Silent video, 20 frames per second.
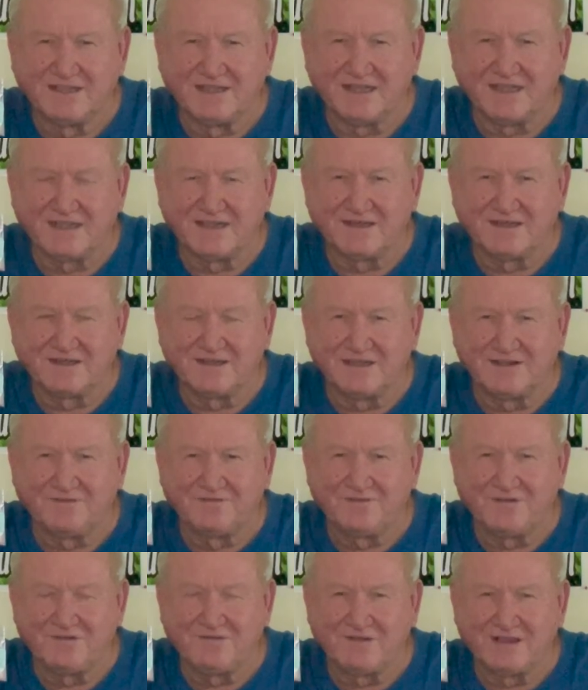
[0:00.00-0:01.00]
And
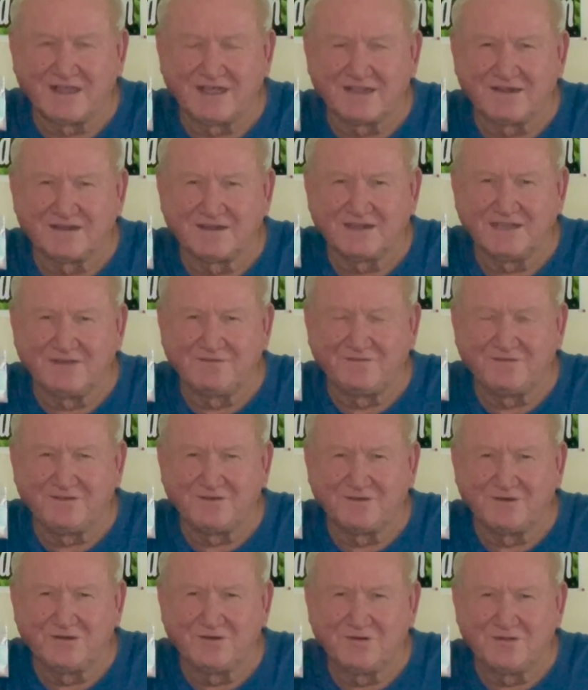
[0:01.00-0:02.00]
if
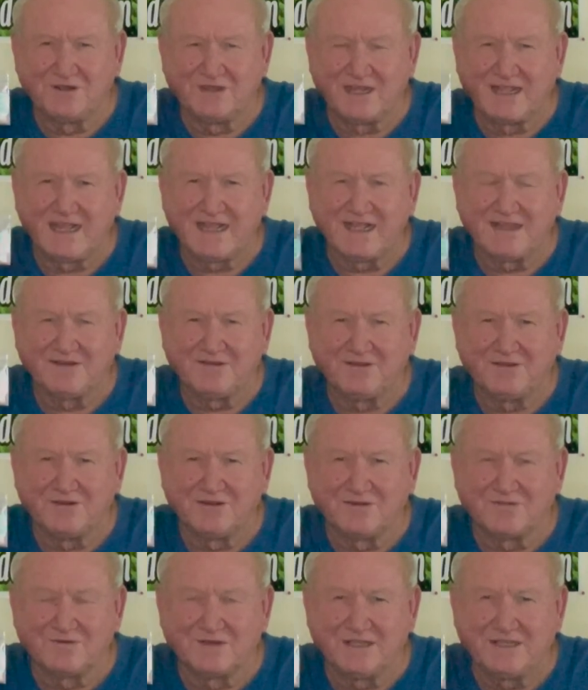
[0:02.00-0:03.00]
you're doing that, you
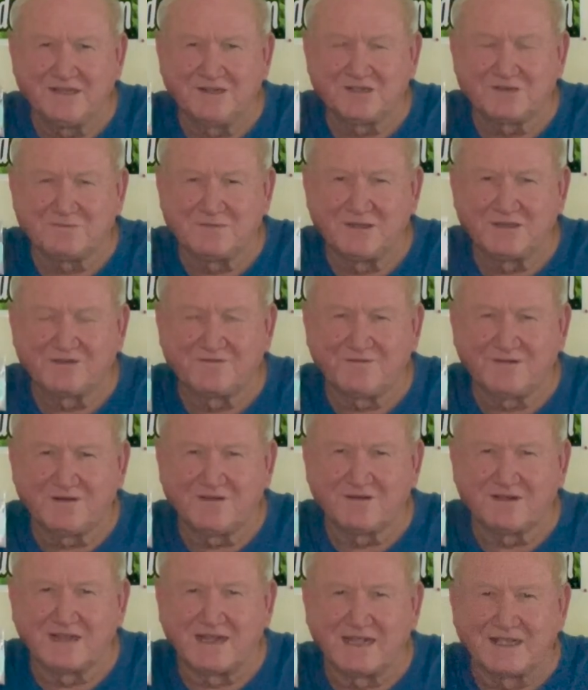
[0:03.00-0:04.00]
don't need as much
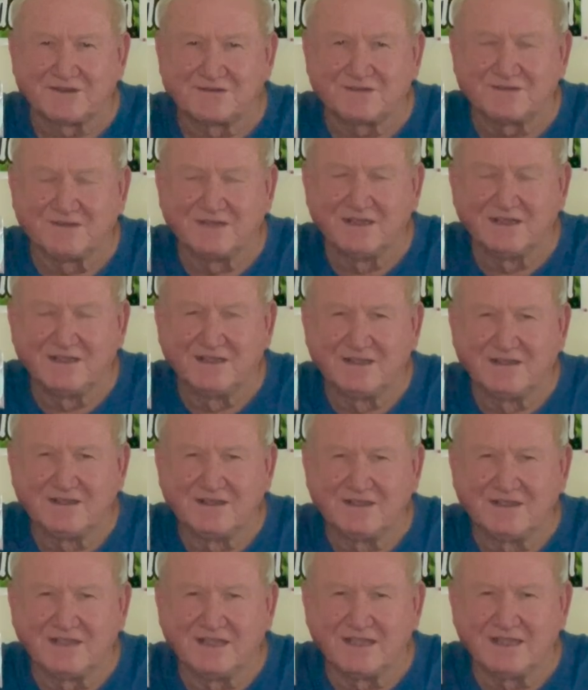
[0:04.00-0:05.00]
fertilizer
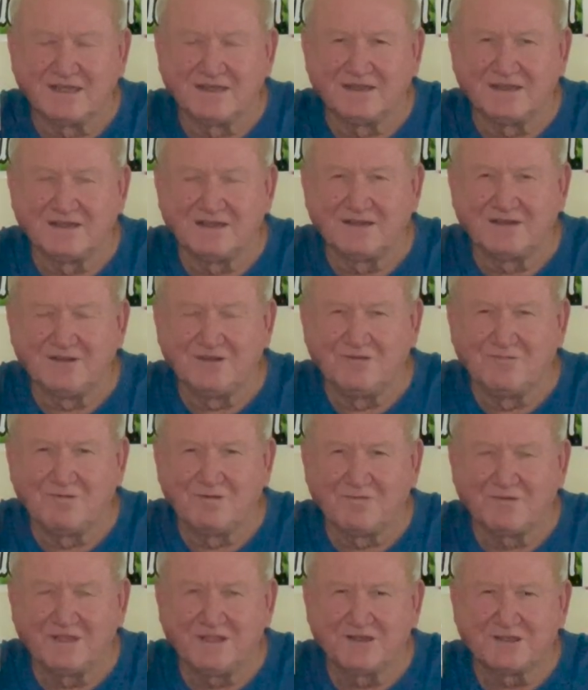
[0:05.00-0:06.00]
and you
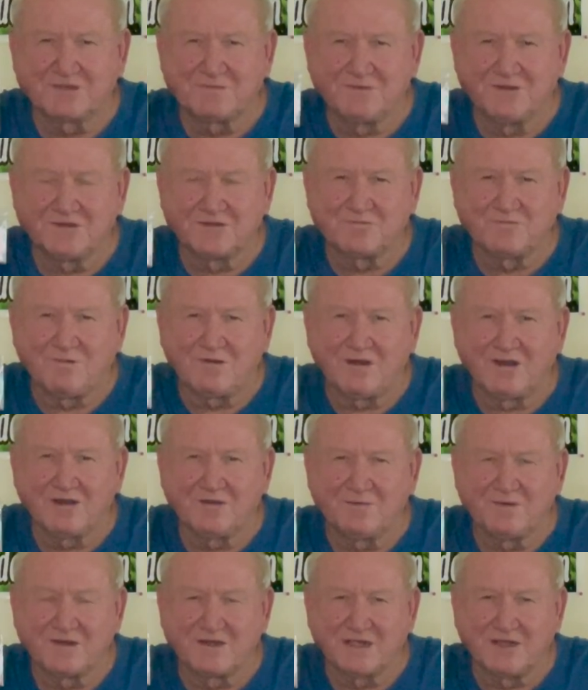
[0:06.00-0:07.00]
won't need as much water
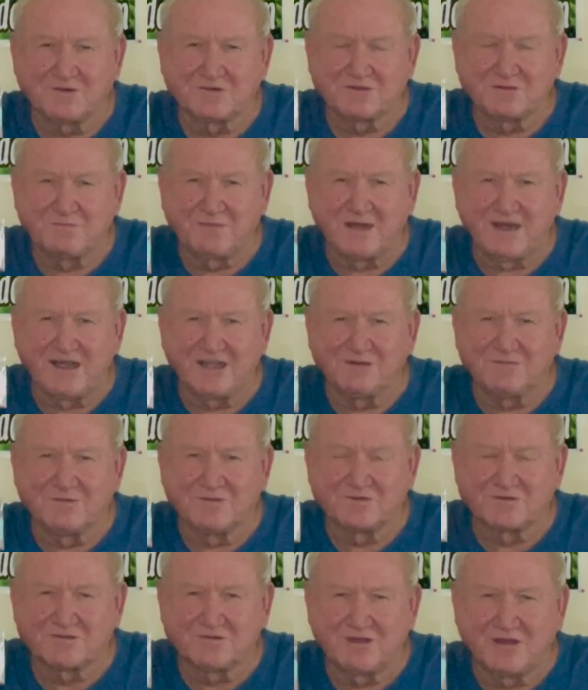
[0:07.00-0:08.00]
because the
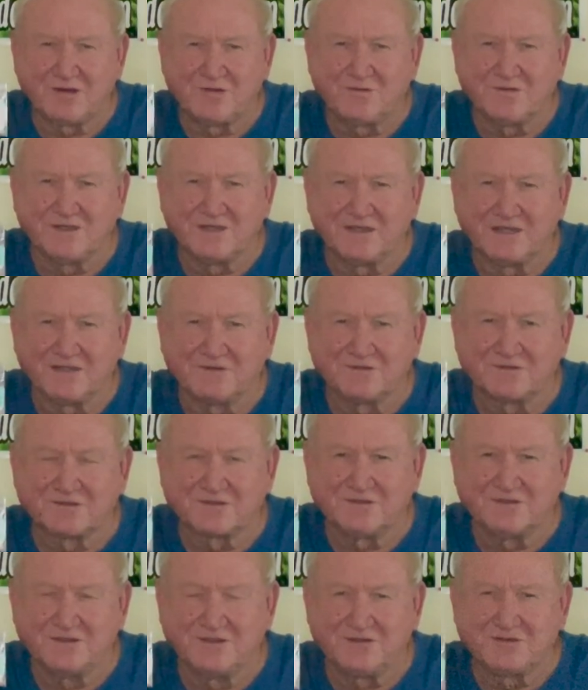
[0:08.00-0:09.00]
polymers are holding
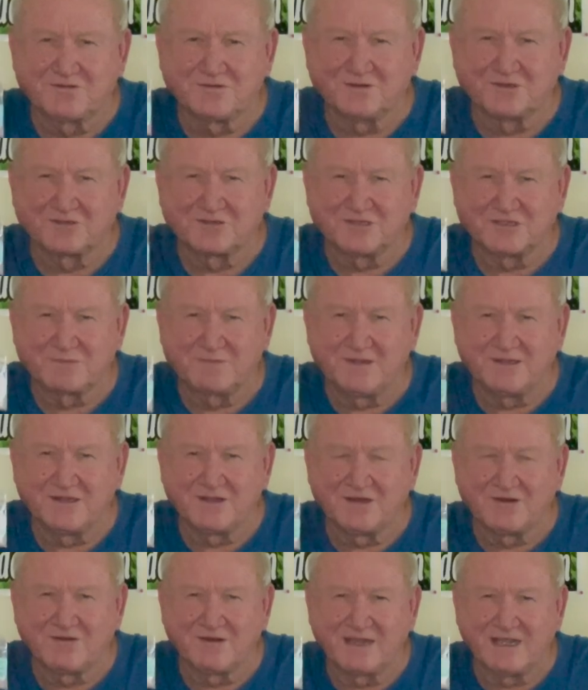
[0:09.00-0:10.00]
those nutrients that's being
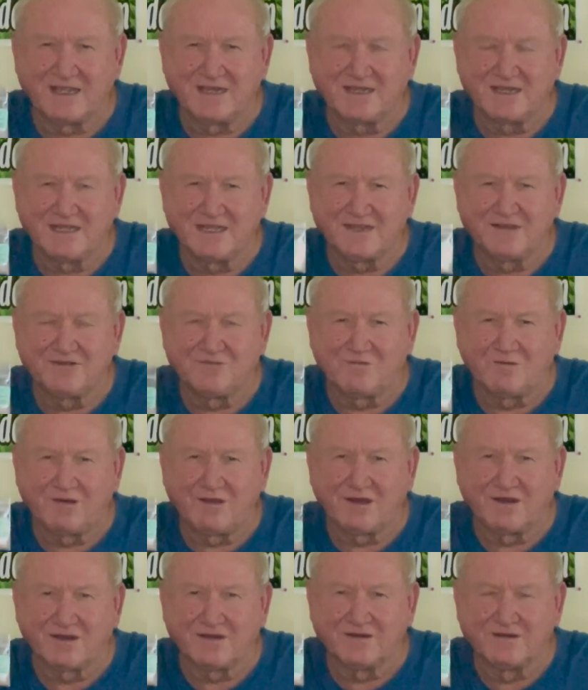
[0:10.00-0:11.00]
created and the
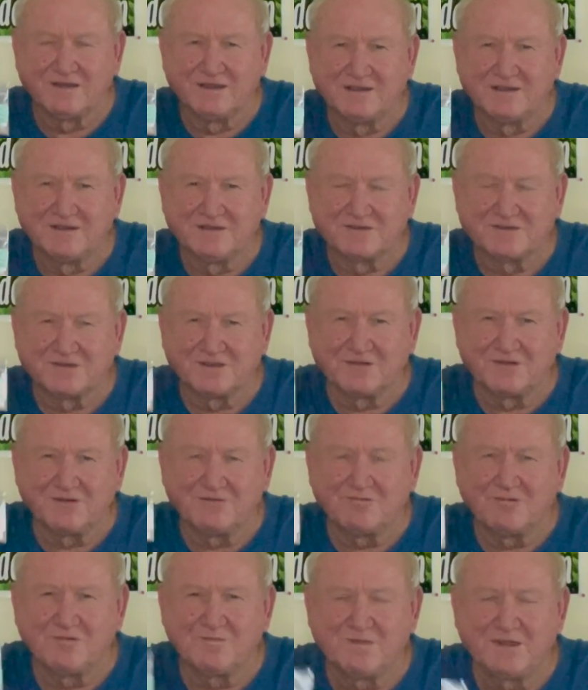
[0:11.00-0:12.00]
water, so you
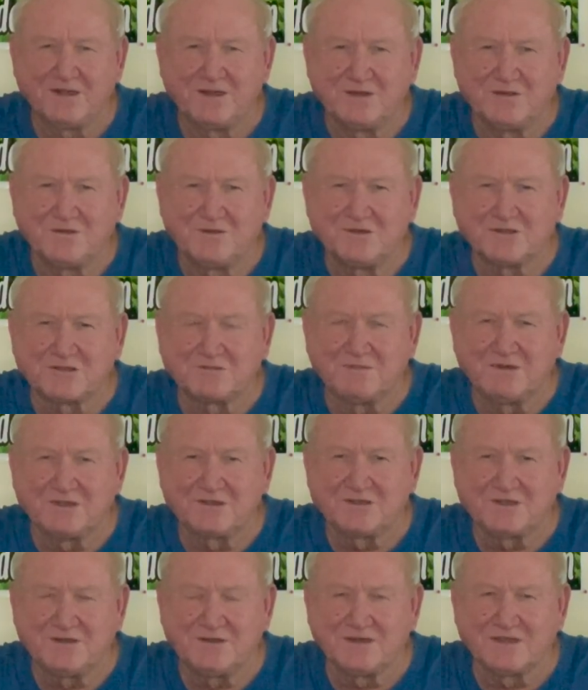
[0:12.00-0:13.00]
won't be doing as
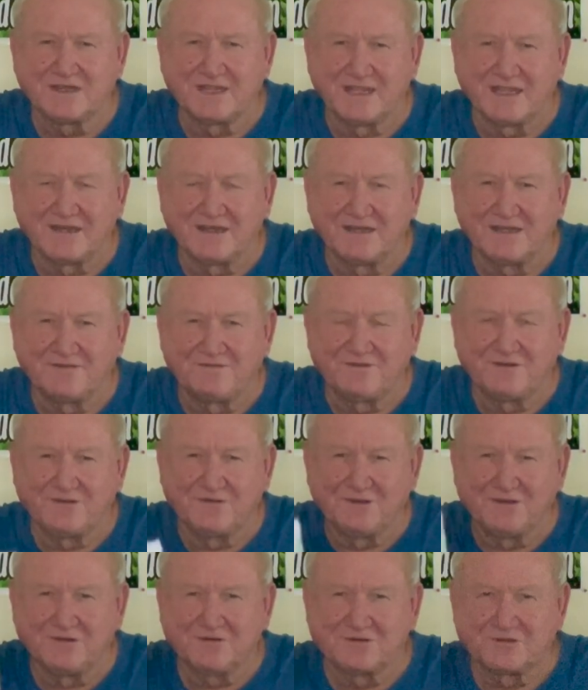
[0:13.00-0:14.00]
much irrigating if you
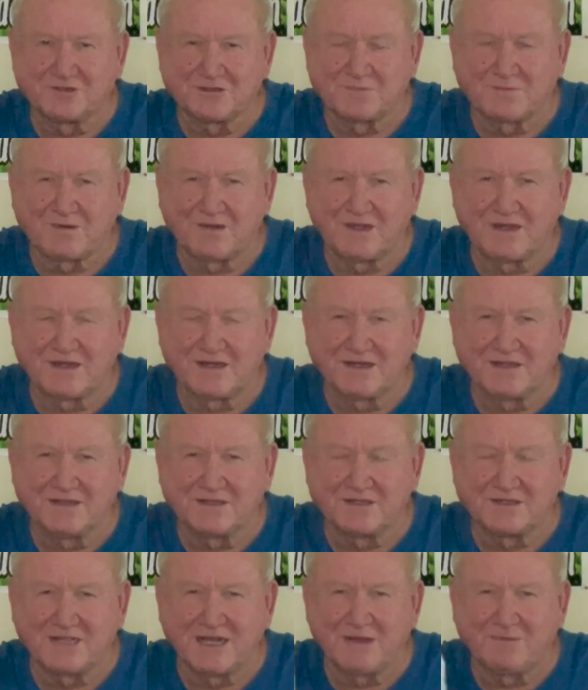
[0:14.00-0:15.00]
use this product in
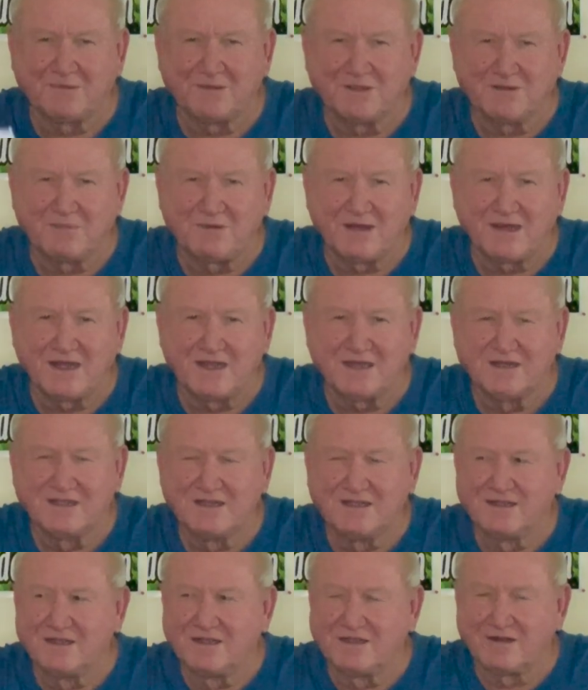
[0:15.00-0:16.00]
the top of your pot
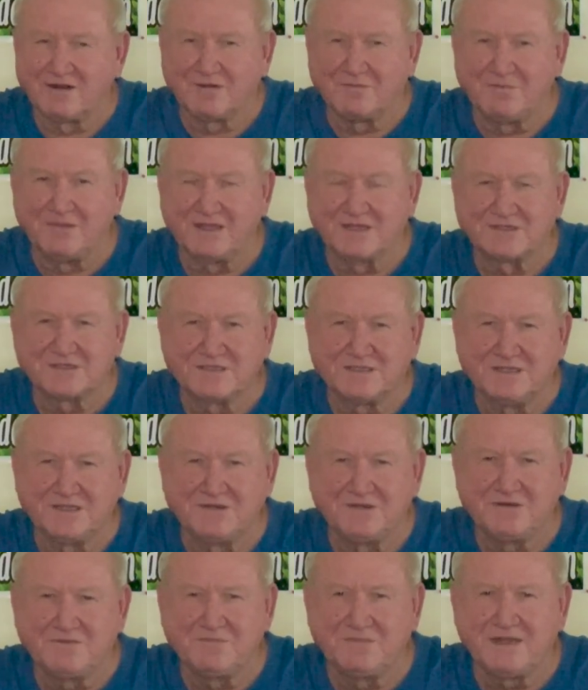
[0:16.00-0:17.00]
or mix it
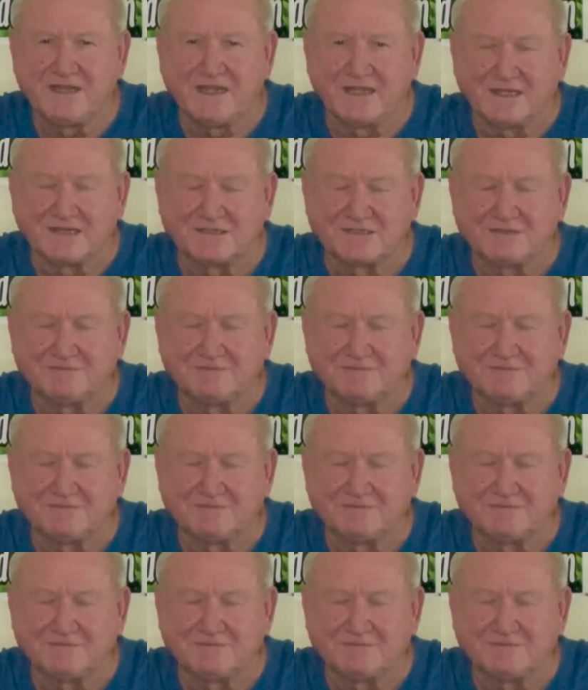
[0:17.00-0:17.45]
in your mix.